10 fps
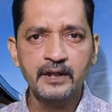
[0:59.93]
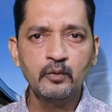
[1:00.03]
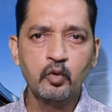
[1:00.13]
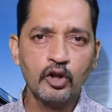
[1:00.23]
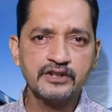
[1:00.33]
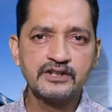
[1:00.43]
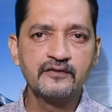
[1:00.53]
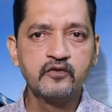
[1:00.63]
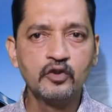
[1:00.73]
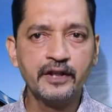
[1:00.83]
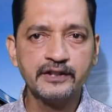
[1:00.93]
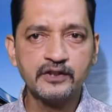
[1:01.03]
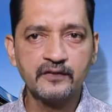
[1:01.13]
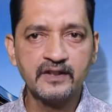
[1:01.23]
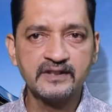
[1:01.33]
He watched the
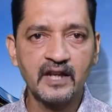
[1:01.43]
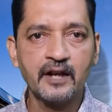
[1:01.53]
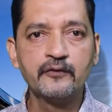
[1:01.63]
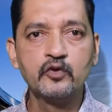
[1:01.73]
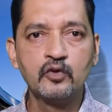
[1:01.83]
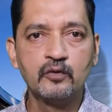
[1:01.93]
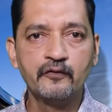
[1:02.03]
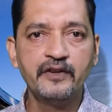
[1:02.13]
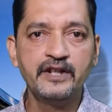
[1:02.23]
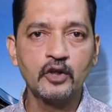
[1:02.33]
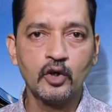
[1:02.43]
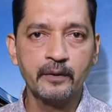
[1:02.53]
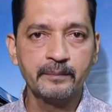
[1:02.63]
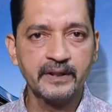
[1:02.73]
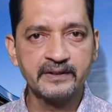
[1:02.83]
footage of the Sarajevo Winter
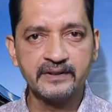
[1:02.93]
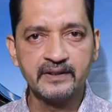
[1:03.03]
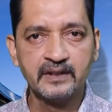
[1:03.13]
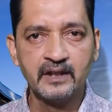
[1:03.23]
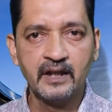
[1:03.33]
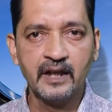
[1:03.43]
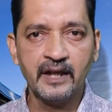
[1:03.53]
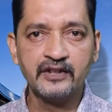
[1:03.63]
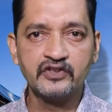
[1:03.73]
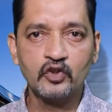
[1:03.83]
Olympics and